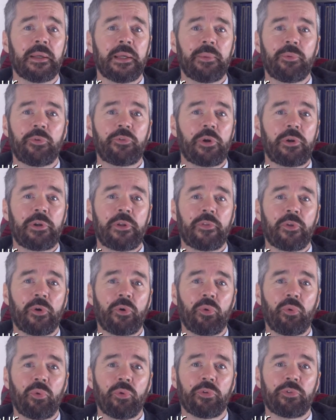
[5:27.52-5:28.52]
It was only the
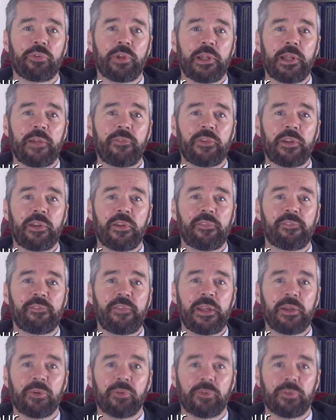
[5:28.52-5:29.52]
horse that lived in the
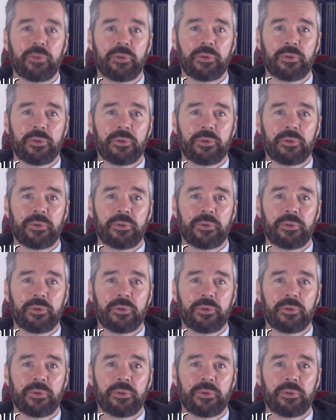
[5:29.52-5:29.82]
field.